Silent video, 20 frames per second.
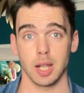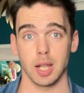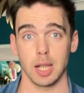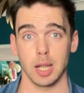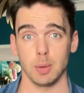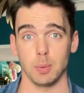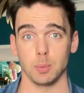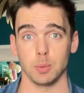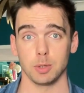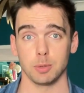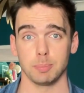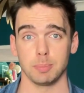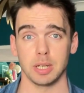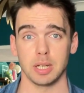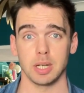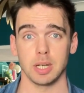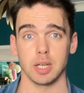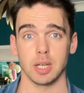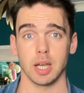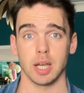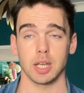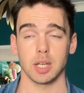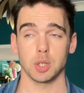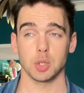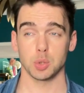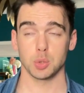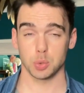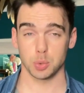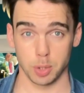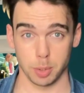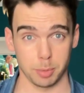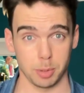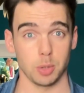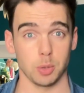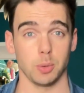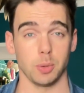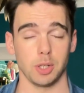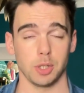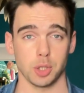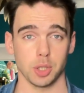it would be a
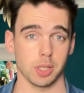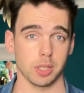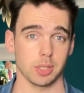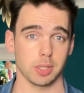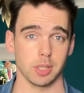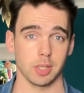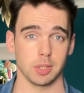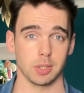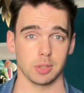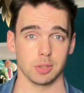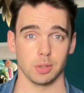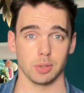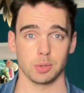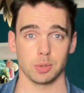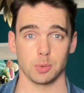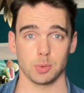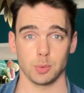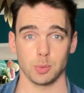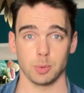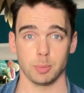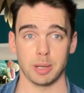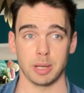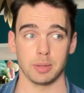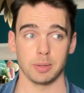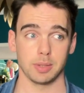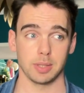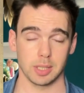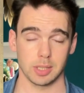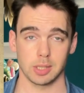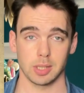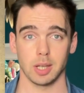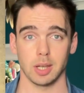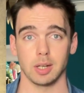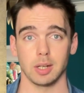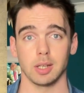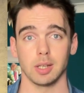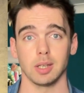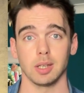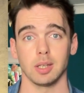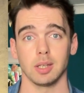criminal injustice not to talk about this
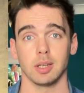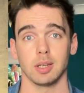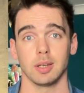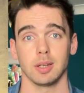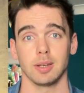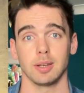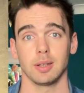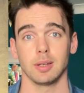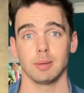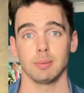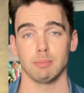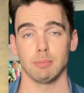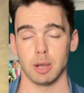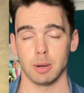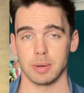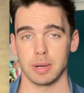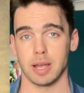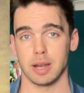lady, Mary